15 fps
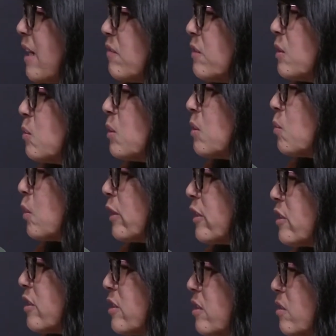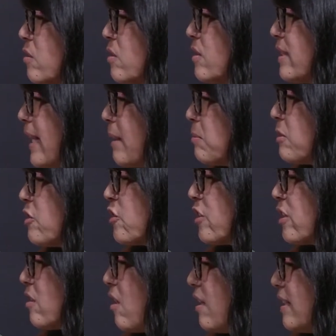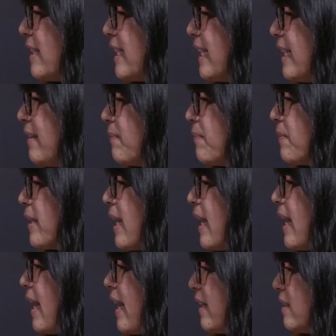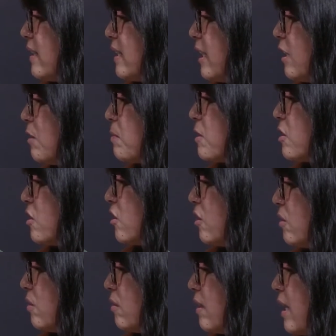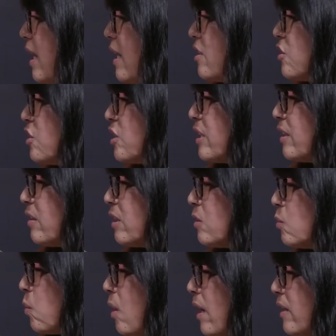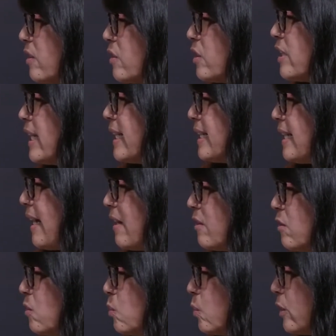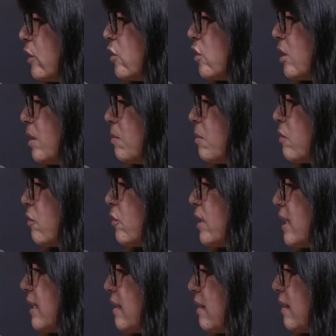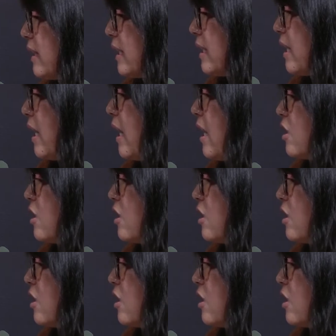Everyone worked to establish the colony. Ellen helped too. She carried water and gathered wood chips for kindling.